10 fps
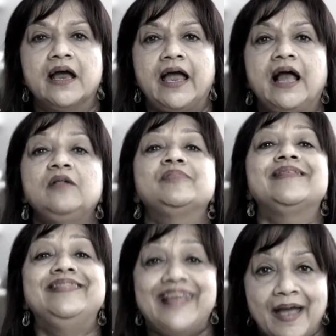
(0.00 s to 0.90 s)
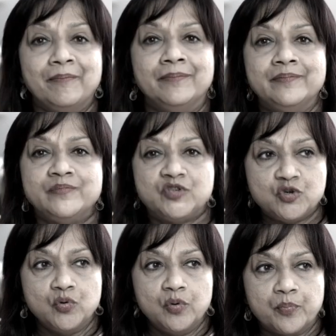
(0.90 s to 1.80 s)
helped them
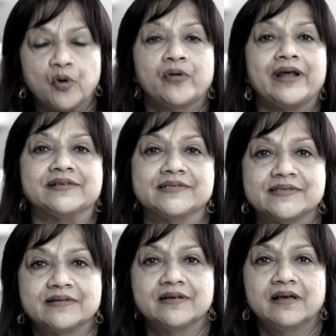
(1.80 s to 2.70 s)
to progress.